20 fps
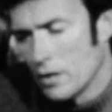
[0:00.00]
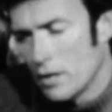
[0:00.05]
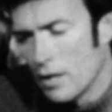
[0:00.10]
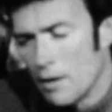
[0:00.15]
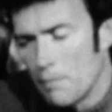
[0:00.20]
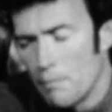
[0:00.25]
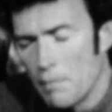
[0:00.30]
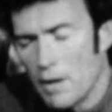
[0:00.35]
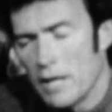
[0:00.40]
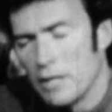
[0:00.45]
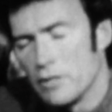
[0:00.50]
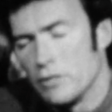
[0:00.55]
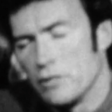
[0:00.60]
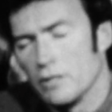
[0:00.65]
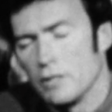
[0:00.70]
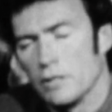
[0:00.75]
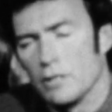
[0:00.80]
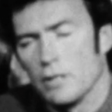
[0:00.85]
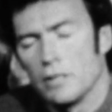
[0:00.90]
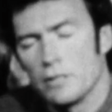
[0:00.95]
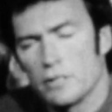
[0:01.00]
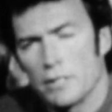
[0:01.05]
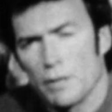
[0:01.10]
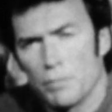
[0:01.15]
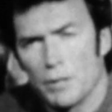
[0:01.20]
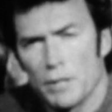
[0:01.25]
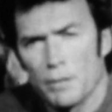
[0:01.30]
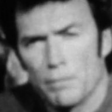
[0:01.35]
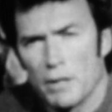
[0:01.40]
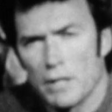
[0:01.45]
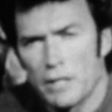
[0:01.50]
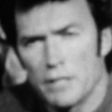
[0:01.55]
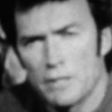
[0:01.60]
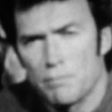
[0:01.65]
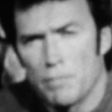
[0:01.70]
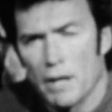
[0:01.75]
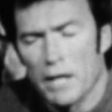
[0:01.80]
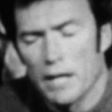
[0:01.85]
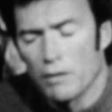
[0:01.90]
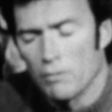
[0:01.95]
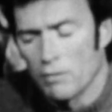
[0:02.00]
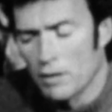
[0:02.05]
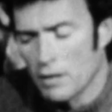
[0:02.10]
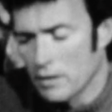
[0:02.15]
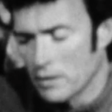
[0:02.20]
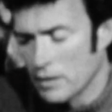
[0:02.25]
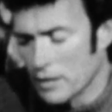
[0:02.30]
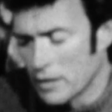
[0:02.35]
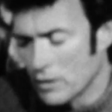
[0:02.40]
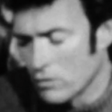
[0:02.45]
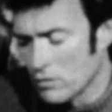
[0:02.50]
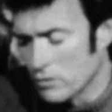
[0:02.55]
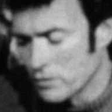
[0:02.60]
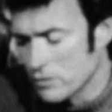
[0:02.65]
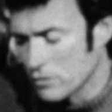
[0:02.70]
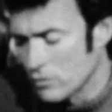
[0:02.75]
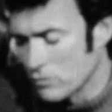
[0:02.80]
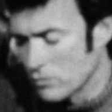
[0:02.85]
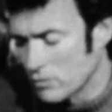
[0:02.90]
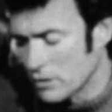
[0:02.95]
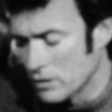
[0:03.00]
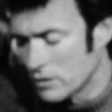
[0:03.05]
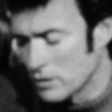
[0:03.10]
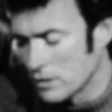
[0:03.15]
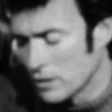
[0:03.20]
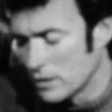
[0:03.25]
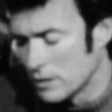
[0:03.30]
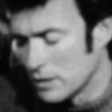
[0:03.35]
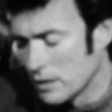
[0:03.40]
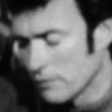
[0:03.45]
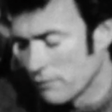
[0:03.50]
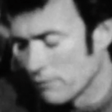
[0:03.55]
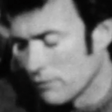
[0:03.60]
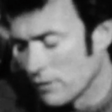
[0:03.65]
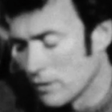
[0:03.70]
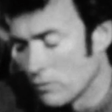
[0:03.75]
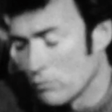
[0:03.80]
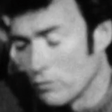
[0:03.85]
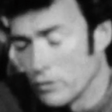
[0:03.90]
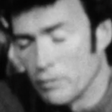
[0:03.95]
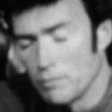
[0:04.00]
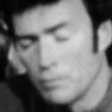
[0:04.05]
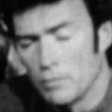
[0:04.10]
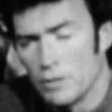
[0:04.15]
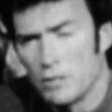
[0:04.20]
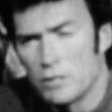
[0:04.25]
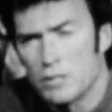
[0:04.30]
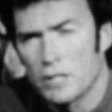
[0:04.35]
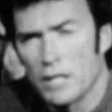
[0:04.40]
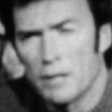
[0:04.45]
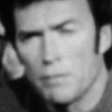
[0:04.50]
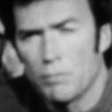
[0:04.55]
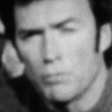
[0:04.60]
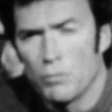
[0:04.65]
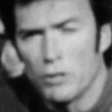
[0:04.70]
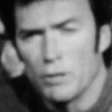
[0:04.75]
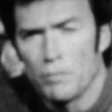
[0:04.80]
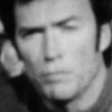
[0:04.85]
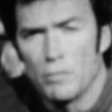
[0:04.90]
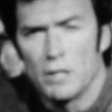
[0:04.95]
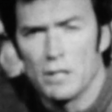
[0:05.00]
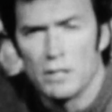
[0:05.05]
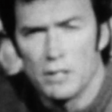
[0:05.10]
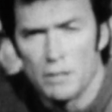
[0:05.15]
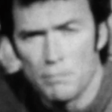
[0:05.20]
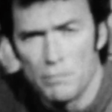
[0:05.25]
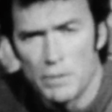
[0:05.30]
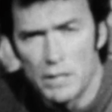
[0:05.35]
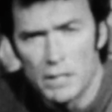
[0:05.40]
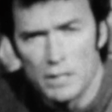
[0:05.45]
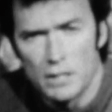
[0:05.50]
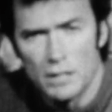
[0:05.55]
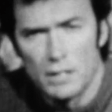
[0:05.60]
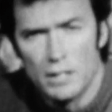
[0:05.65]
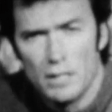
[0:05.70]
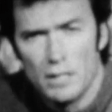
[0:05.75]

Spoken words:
imagine something about his background, and they also can identify with him and escape with him. The men